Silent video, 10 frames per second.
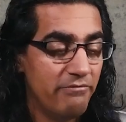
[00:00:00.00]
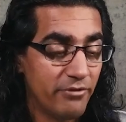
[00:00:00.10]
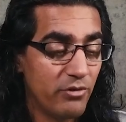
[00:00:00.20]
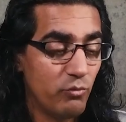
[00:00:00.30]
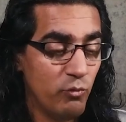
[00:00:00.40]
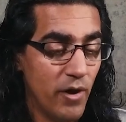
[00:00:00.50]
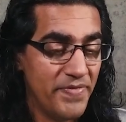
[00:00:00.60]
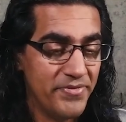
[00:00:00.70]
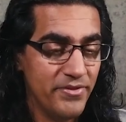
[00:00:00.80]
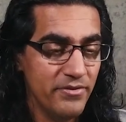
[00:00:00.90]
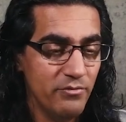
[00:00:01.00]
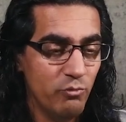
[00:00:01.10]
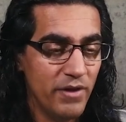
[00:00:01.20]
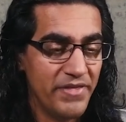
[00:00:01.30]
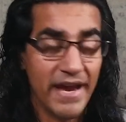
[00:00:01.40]
for what
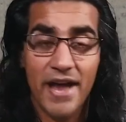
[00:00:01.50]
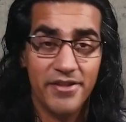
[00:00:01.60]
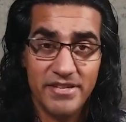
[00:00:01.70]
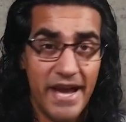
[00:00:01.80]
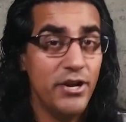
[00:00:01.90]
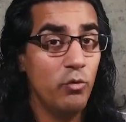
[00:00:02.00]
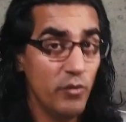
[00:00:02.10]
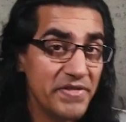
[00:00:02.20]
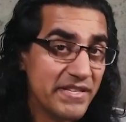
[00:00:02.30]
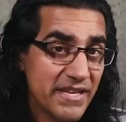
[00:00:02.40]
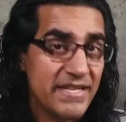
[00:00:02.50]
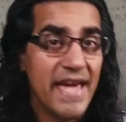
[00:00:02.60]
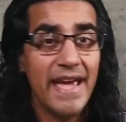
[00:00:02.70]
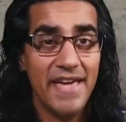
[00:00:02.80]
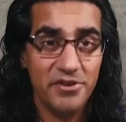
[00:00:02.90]
they got on the dyno with this
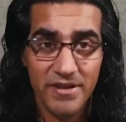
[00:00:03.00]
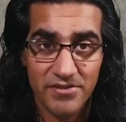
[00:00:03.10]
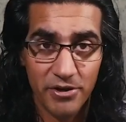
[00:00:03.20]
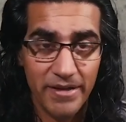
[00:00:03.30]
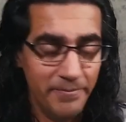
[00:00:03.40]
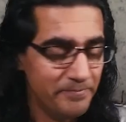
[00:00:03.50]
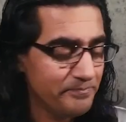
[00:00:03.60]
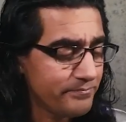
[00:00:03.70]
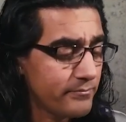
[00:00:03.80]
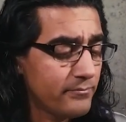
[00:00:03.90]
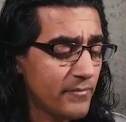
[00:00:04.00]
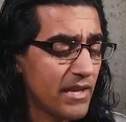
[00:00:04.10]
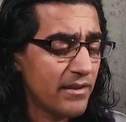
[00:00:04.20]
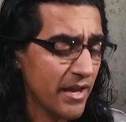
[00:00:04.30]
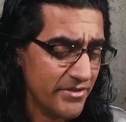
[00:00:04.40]
intake and their E30.
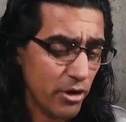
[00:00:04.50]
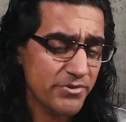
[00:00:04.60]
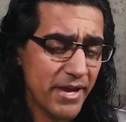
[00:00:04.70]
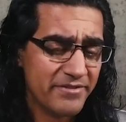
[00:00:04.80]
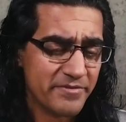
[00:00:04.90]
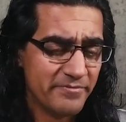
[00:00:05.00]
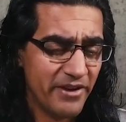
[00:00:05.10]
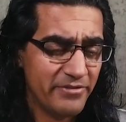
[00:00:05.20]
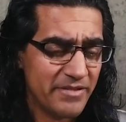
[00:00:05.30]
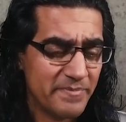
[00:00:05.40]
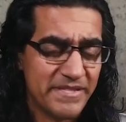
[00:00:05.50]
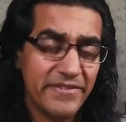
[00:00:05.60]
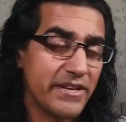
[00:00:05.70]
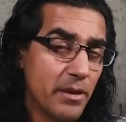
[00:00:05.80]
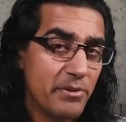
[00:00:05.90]
And they also have very
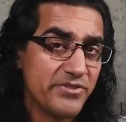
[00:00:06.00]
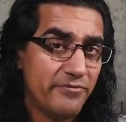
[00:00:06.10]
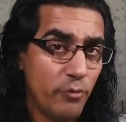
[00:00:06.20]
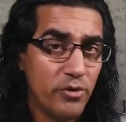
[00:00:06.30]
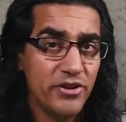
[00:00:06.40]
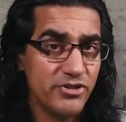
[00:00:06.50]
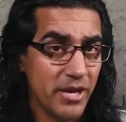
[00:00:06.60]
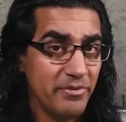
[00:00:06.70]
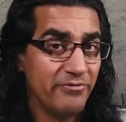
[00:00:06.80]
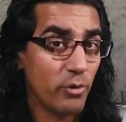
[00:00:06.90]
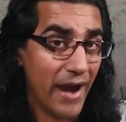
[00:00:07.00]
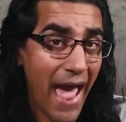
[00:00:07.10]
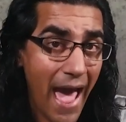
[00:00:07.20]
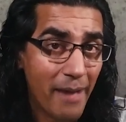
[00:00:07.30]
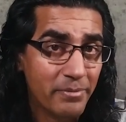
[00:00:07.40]
specific numbers for their JB4
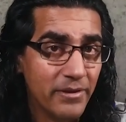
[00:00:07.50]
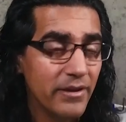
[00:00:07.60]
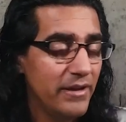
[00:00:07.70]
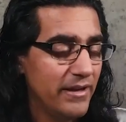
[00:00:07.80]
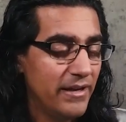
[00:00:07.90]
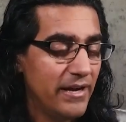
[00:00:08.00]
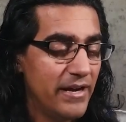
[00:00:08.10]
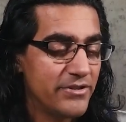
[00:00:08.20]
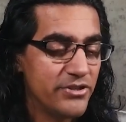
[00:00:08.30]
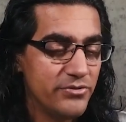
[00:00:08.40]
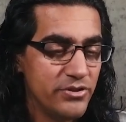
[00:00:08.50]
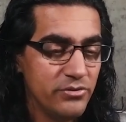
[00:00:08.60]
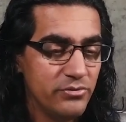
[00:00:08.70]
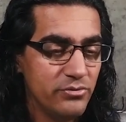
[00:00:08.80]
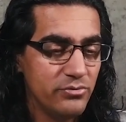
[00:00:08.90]
app
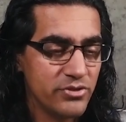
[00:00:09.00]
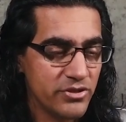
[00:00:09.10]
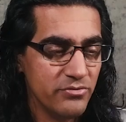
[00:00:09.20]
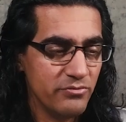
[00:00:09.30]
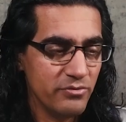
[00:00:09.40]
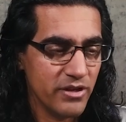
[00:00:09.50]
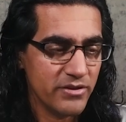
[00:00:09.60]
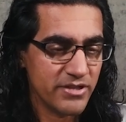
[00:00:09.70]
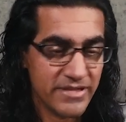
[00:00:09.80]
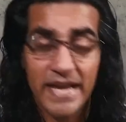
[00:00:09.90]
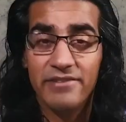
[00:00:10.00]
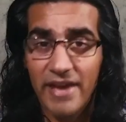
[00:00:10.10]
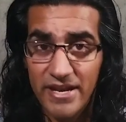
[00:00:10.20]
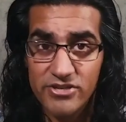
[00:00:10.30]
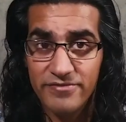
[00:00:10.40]
to take
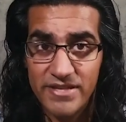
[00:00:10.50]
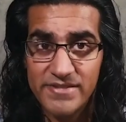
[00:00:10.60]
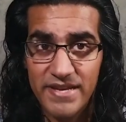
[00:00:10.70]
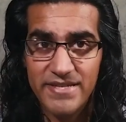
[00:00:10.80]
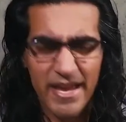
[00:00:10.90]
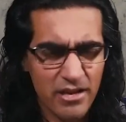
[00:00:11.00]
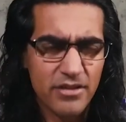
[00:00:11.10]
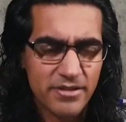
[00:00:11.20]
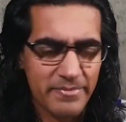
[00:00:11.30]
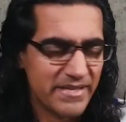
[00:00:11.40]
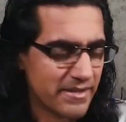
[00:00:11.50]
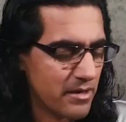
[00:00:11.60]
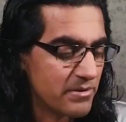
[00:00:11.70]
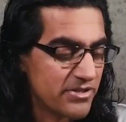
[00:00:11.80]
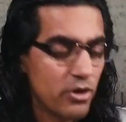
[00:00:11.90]
advantage of this intake. You know, some basic
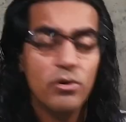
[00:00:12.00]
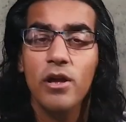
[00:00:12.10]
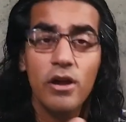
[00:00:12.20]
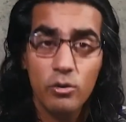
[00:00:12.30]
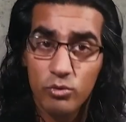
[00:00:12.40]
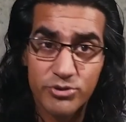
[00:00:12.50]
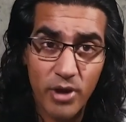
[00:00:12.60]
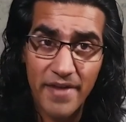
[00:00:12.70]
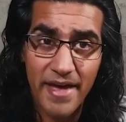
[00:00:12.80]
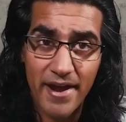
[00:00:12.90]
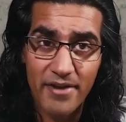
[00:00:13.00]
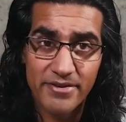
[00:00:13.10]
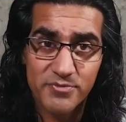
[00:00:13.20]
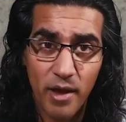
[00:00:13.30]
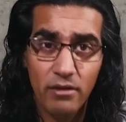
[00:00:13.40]
numbers. So we'll try that out
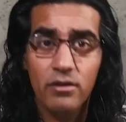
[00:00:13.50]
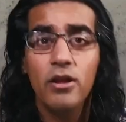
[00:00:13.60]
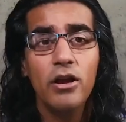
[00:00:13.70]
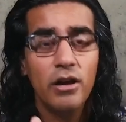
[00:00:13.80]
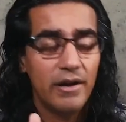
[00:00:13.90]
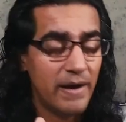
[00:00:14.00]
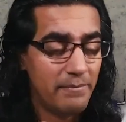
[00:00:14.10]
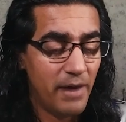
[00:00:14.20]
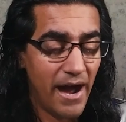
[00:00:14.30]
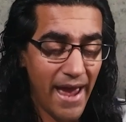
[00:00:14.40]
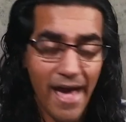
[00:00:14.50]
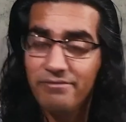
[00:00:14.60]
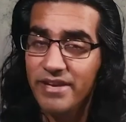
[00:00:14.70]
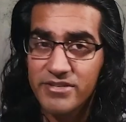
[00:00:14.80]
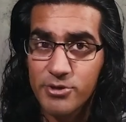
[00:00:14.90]
as well. I
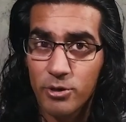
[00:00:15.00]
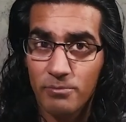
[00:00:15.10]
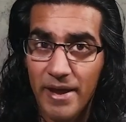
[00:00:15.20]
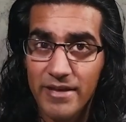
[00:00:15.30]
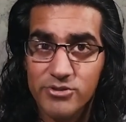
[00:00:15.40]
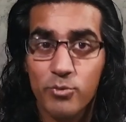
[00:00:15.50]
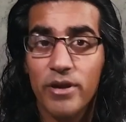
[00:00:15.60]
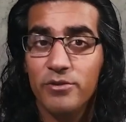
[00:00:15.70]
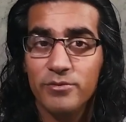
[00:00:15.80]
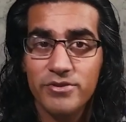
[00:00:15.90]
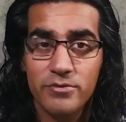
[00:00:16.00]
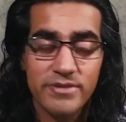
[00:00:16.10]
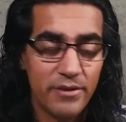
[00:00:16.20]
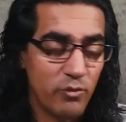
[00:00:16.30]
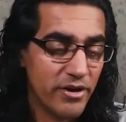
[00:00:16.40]
have an external mic, so what I will do
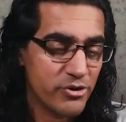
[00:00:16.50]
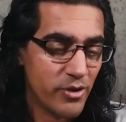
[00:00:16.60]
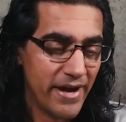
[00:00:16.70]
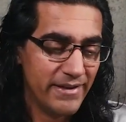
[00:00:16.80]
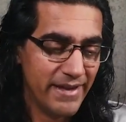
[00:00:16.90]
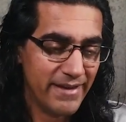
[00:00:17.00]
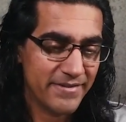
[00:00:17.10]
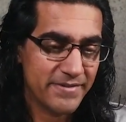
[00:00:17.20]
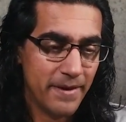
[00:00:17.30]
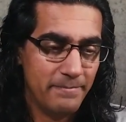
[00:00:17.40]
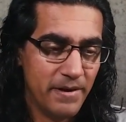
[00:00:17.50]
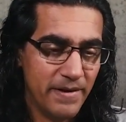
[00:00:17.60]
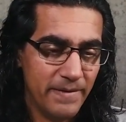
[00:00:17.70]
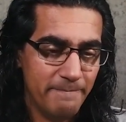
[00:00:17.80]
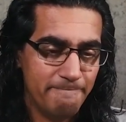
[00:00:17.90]
is I want to try and get
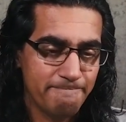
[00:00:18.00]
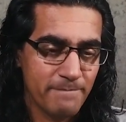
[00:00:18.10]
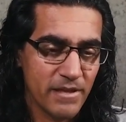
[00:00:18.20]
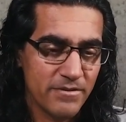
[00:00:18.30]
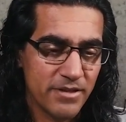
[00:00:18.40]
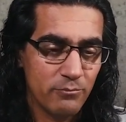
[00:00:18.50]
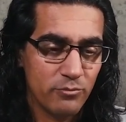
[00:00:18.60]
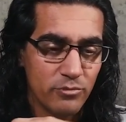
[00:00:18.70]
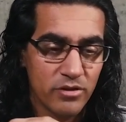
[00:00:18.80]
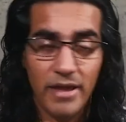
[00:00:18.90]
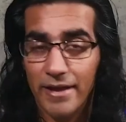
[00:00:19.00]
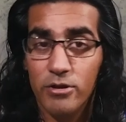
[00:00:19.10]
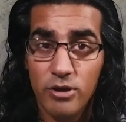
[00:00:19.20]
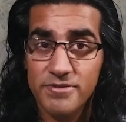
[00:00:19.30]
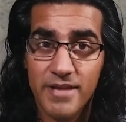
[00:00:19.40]
some like
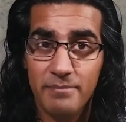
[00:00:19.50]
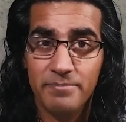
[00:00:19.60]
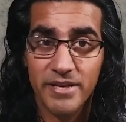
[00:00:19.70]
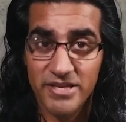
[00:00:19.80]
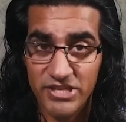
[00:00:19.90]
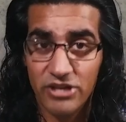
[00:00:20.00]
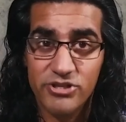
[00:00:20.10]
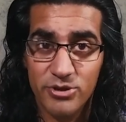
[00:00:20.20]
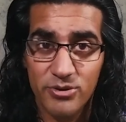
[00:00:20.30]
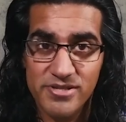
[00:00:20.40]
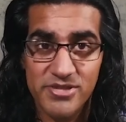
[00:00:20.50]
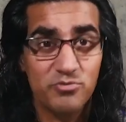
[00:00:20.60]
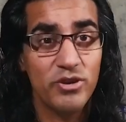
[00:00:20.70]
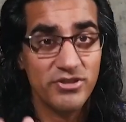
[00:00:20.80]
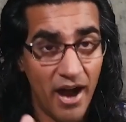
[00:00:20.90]
close-up induction
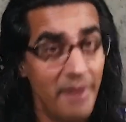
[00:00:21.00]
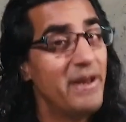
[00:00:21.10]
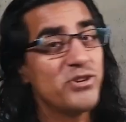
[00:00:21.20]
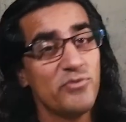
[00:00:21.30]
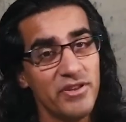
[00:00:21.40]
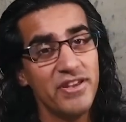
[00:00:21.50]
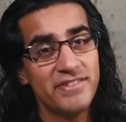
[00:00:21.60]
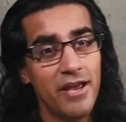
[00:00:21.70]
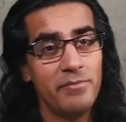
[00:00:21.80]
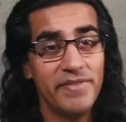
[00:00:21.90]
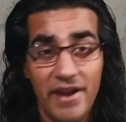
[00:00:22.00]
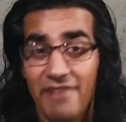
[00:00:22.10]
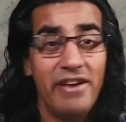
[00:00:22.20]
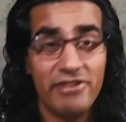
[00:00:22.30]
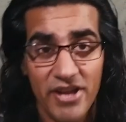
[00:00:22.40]
noises, which I'm actually really excited about that.
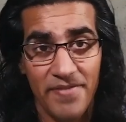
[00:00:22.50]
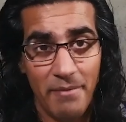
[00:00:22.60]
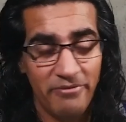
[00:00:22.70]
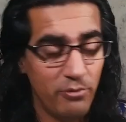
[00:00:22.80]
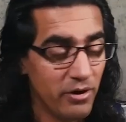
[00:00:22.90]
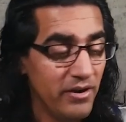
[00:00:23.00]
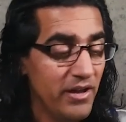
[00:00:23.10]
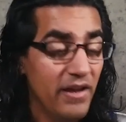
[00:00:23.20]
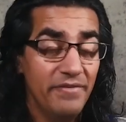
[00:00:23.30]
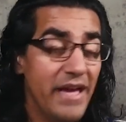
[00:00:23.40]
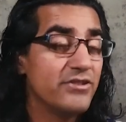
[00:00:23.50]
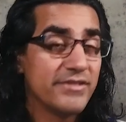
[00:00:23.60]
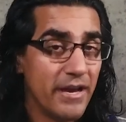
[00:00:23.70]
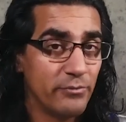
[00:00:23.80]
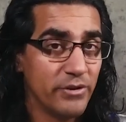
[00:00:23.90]
I've never done that before. That
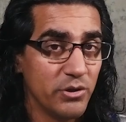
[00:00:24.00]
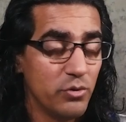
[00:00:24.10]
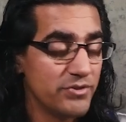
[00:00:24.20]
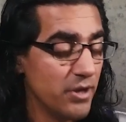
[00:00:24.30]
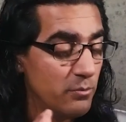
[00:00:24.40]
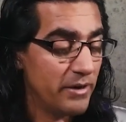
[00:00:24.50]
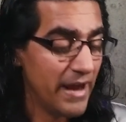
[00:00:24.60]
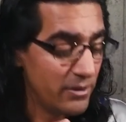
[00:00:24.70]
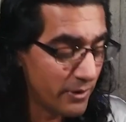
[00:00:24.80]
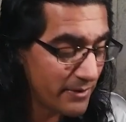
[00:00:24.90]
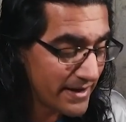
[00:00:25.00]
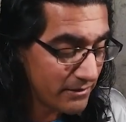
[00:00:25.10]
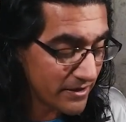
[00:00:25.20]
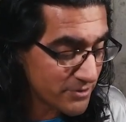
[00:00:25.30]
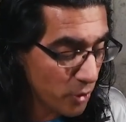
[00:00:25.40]
just sounds really cool. So, but anyway, right
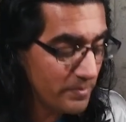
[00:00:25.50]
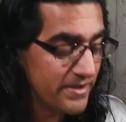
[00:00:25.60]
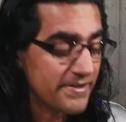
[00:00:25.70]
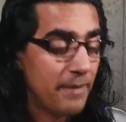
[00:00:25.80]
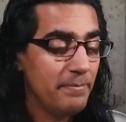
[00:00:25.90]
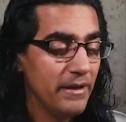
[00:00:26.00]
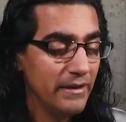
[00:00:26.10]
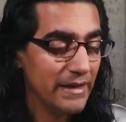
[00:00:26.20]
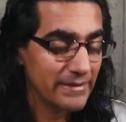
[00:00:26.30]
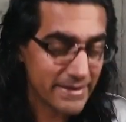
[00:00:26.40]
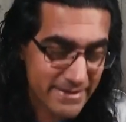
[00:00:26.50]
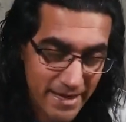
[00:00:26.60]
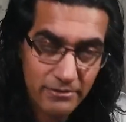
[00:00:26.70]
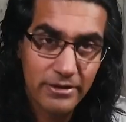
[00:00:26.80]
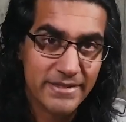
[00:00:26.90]
now let's open this up and let's
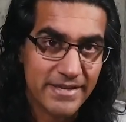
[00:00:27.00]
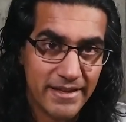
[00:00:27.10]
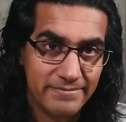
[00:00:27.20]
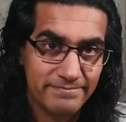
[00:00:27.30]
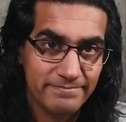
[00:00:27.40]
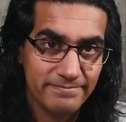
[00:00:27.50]
take a look inside.